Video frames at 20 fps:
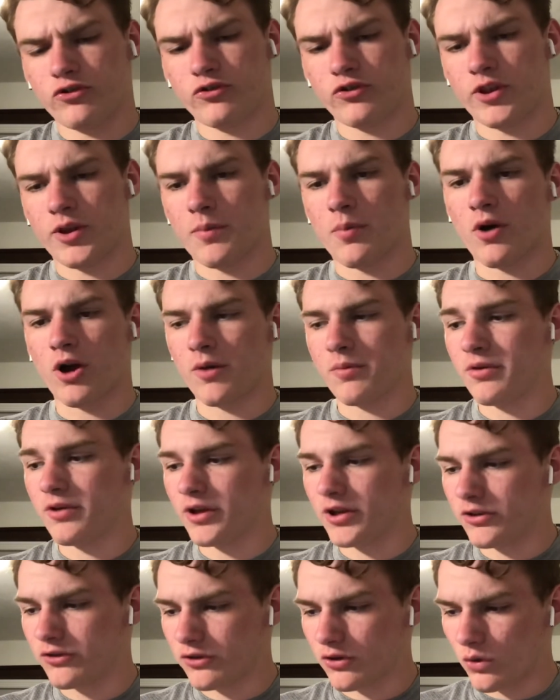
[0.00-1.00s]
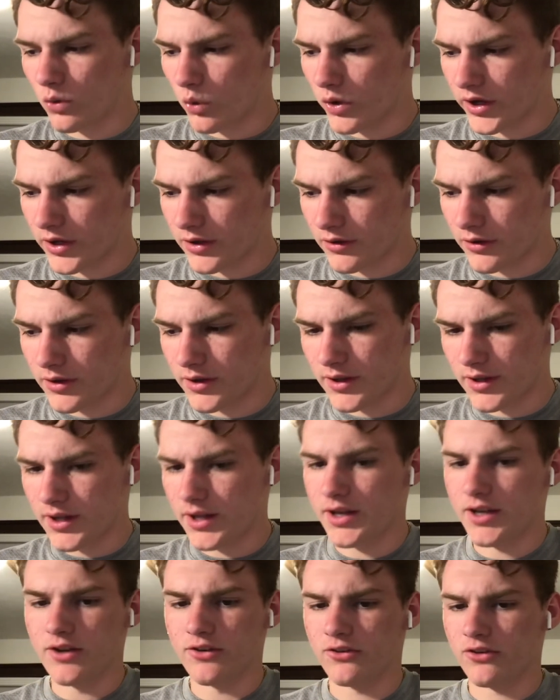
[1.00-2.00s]
they populate so quickly and
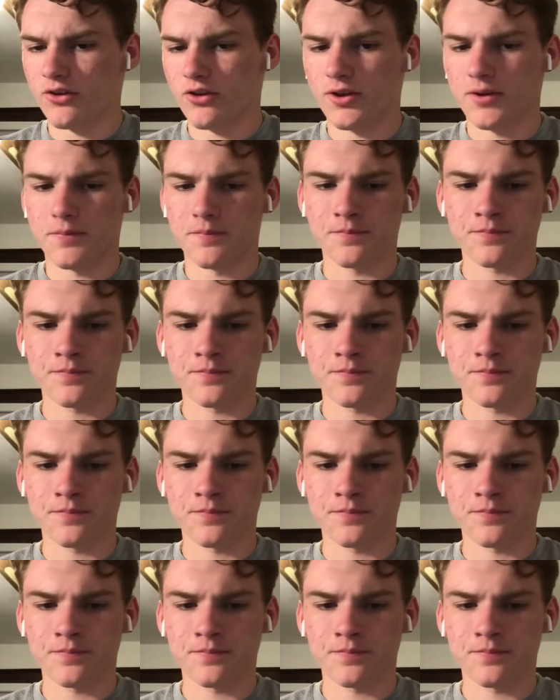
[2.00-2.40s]
easily,